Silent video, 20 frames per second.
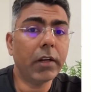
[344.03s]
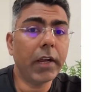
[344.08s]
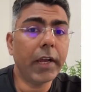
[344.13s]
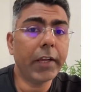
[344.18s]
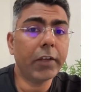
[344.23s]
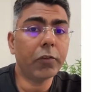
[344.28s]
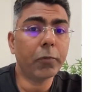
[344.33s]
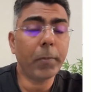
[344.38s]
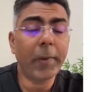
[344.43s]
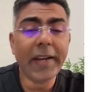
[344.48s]

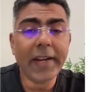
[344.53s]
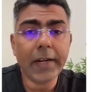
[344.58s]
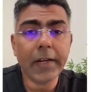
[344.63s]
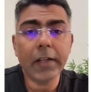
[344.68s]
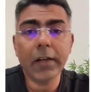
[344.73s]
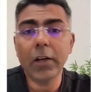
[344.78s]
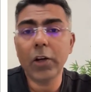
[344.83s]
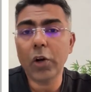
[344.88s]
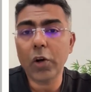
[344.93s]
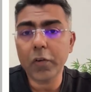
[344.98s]
explained
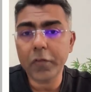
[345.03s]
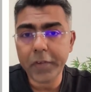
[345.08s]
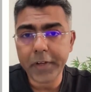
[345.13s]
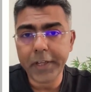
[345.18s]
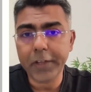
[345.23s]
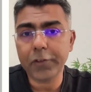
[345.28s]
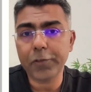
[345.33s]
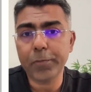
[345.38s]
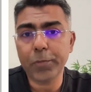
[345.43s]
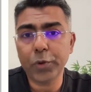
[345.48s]
in a lot of
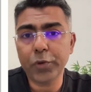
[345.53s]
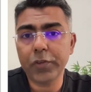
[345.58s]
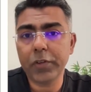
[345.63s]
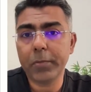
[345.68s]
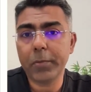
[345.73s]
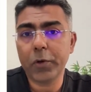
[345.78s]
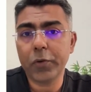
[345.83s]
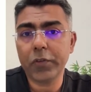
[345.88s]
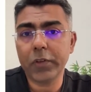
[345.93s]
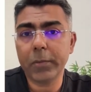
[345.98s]
textbooks
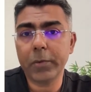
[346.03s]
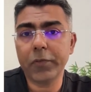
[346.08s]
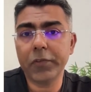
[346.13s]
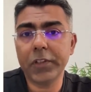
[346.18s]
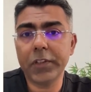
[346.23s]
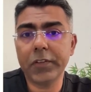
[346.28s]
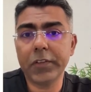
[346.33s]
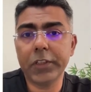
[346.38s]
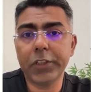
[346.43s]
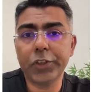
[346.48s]
about some of
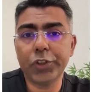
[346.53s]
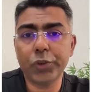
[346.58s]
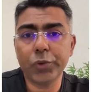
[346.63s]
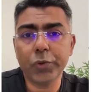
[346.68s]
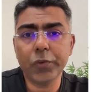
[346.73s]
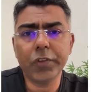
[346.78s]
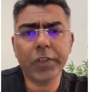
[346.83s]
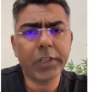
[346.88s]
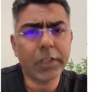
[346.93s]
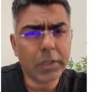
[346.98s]
these
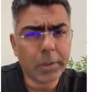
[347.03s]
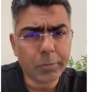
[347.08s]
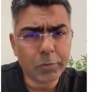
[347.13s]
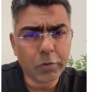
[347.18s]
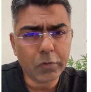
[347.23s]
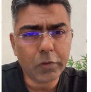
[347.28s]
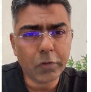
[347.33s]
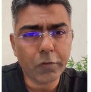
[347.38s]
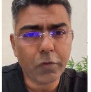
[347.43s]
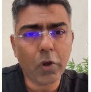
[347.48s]
ratios in terms
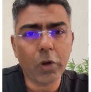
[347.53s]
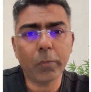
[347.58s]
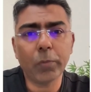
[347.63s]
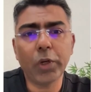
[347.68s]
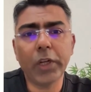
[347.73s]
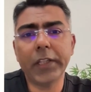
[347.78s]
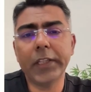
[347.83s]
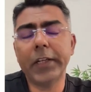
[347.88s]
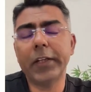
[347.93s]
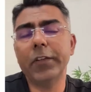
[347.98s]
of the
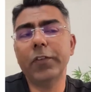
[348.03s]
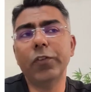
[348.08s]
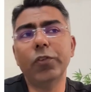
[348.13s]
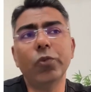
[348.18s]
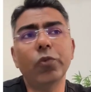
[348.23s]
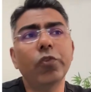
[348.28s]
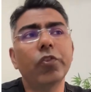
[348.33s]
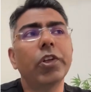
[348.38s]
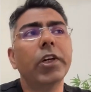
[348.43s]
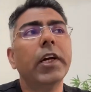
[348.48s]
formula that is
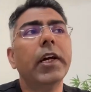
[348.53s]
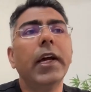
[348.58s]
used